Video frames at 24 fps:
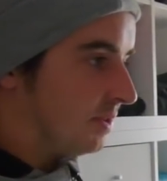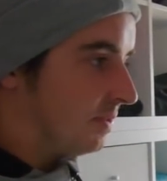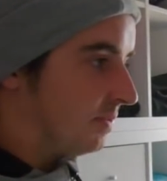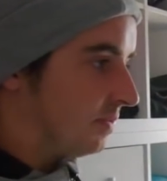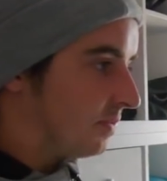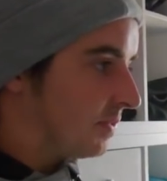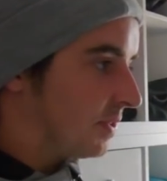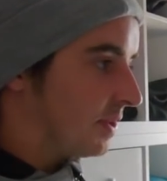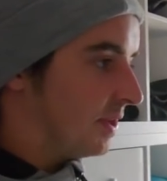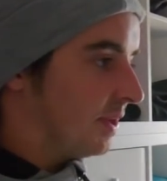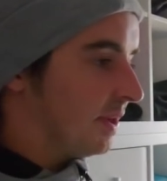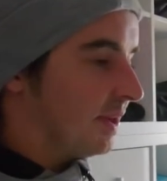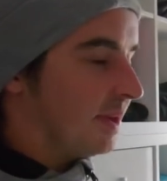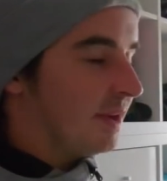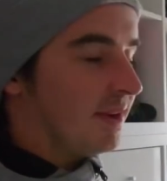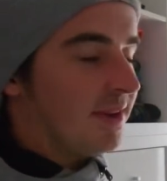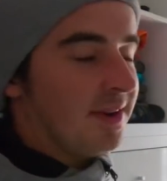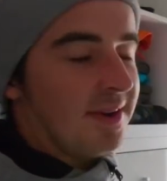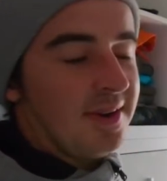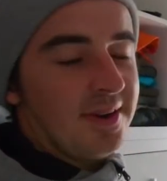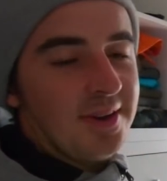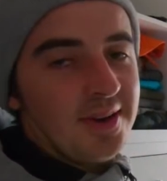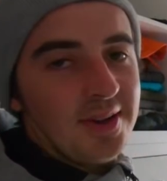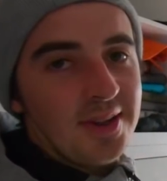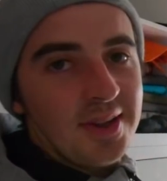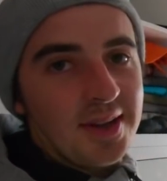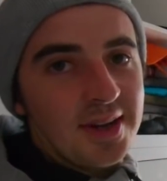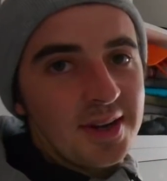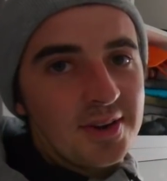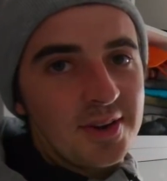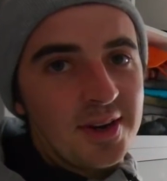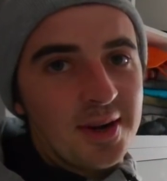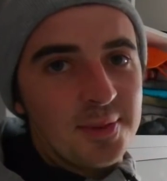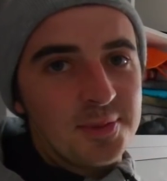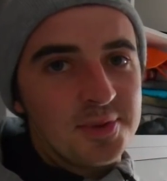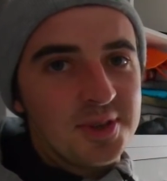and all that
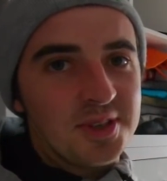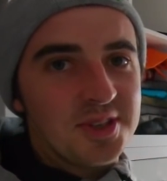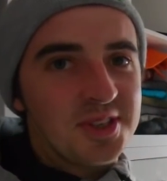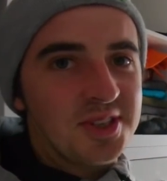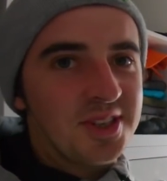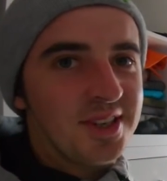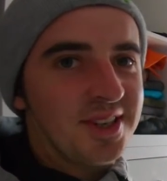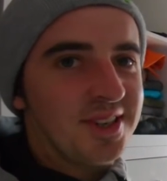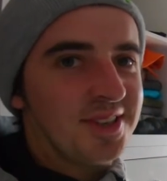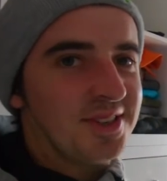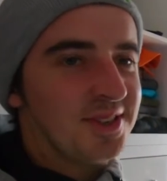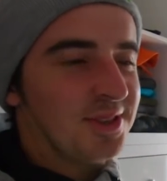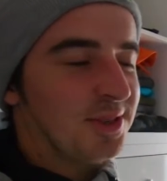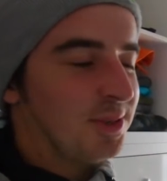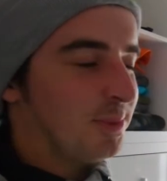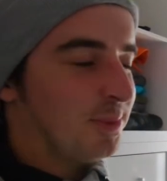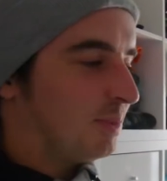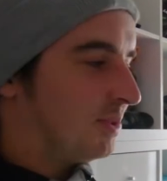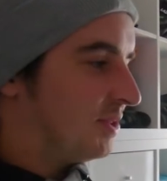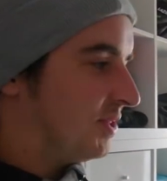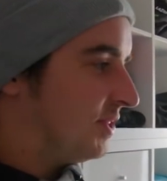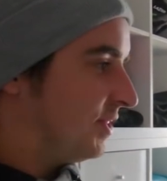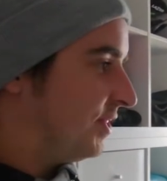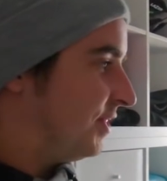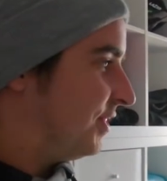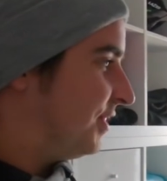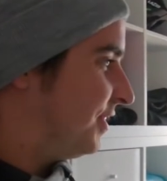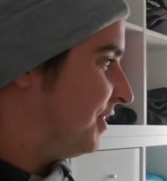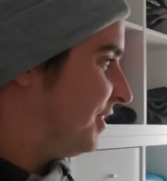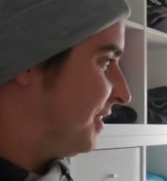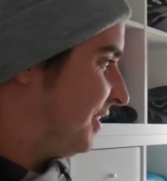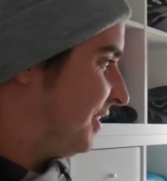crap to chase up. So